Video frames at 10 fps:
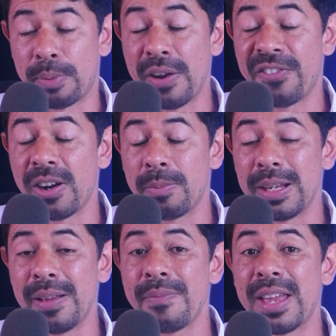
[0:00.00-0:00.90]

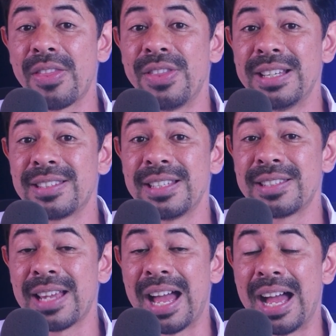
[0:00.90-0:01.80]
preferably, that this
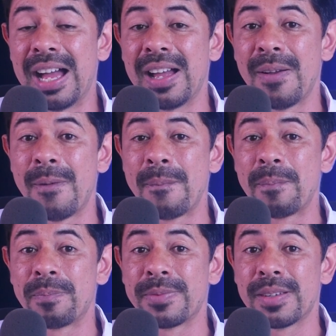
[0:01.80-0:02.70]
is a
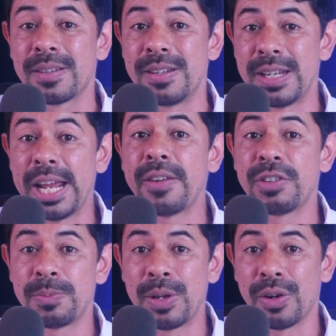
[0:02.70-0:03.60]

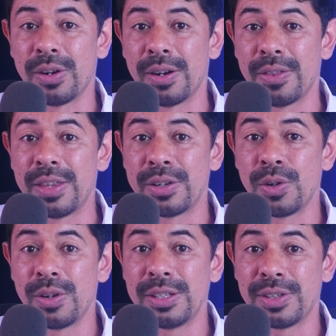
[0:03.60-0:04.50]
native speaker that
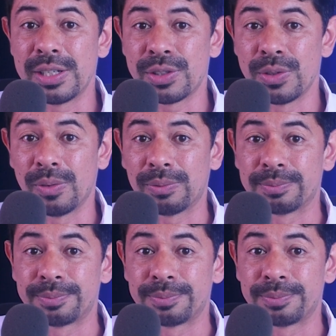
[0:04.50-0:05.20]
you're listening to.